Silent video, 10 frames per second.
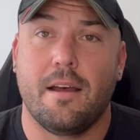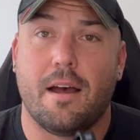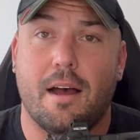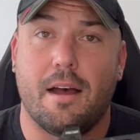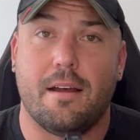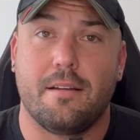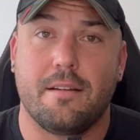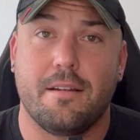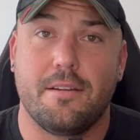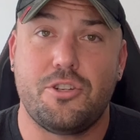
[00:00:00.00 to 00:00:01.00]
uh,
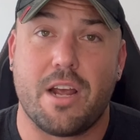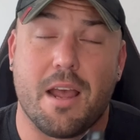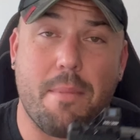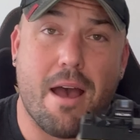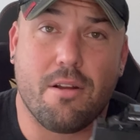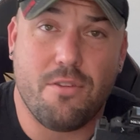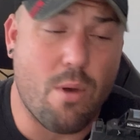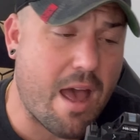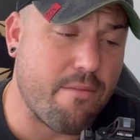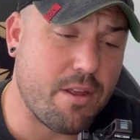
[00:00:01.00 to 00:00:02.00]
Check them out if you
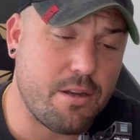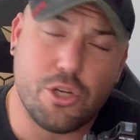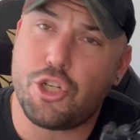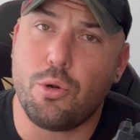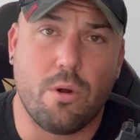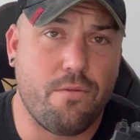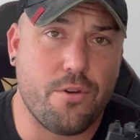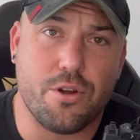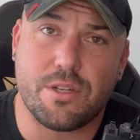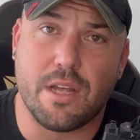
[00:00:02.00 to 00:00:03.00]
haven't. Shoot one
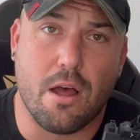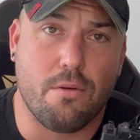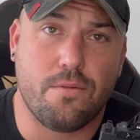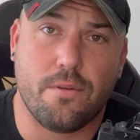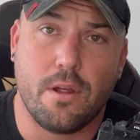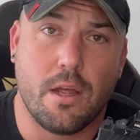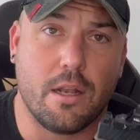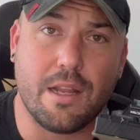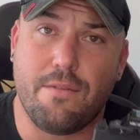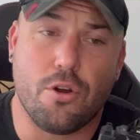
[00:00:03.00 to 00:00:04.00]
for yourself.
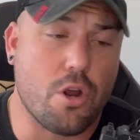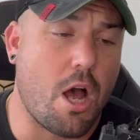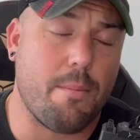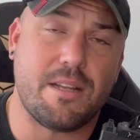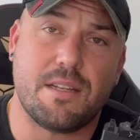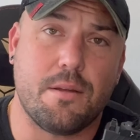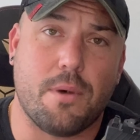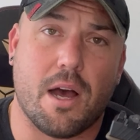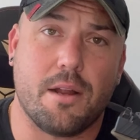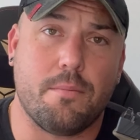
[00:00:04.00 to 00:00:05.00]
Leave your comments at the
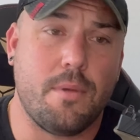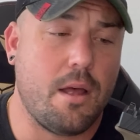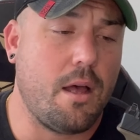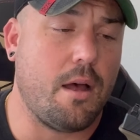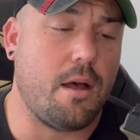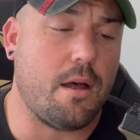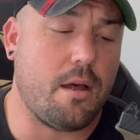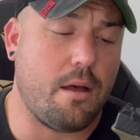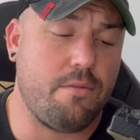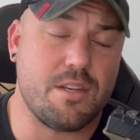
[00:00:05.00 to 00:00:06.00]
bottom uh,
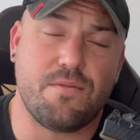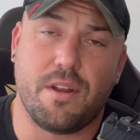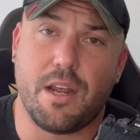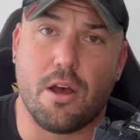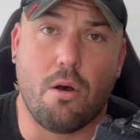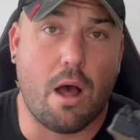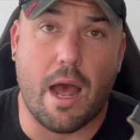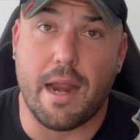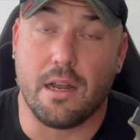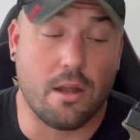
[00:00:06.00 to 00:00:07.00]
of this video.
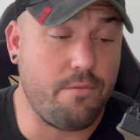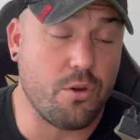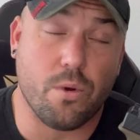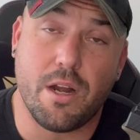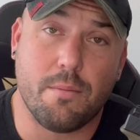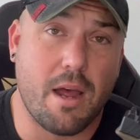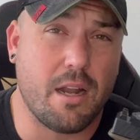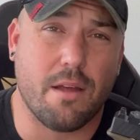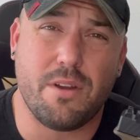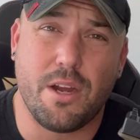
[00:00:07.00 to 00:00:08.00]
I'd love to read them. I'd
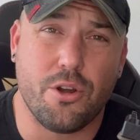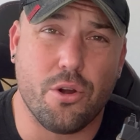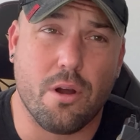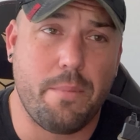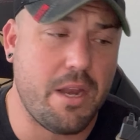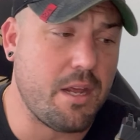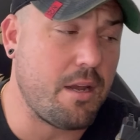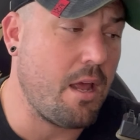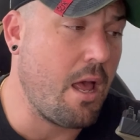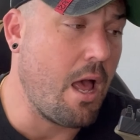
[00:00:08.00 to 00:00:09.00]
love to hear your
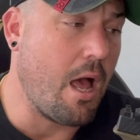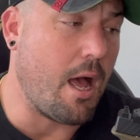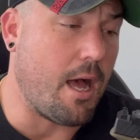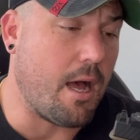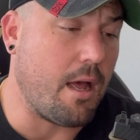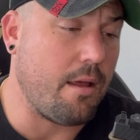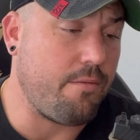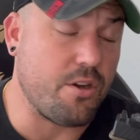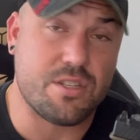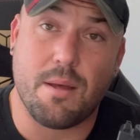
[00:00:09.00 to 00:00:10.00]
opinion. Uh,
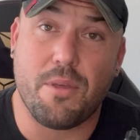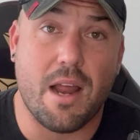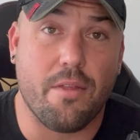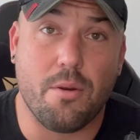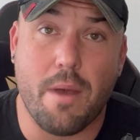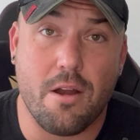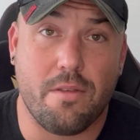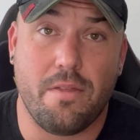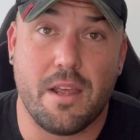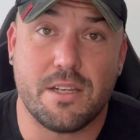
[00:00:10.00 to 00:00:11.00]
if there's something out there better
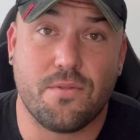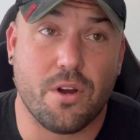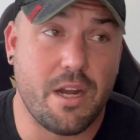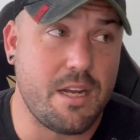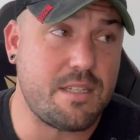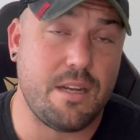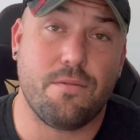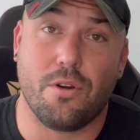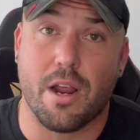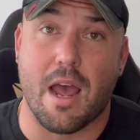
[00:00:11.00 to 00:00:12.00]
than this for E D C
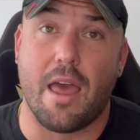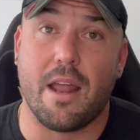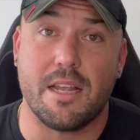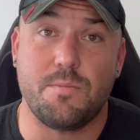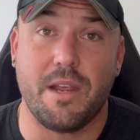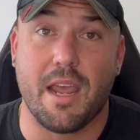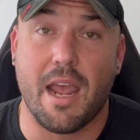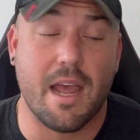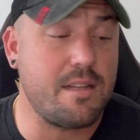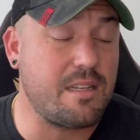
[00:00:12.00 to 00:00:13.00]
for a guy that has big
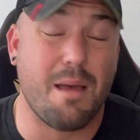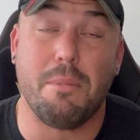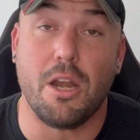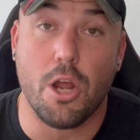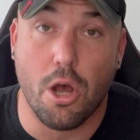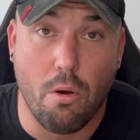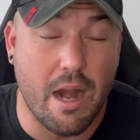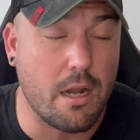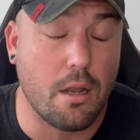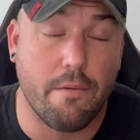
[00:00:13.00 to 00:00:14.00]
hands, let me know.
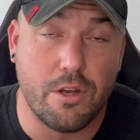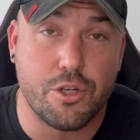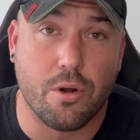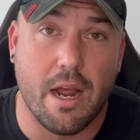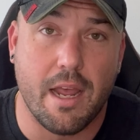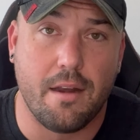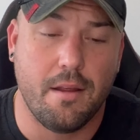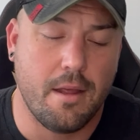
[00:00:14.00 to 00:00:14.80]
I'd love to try it.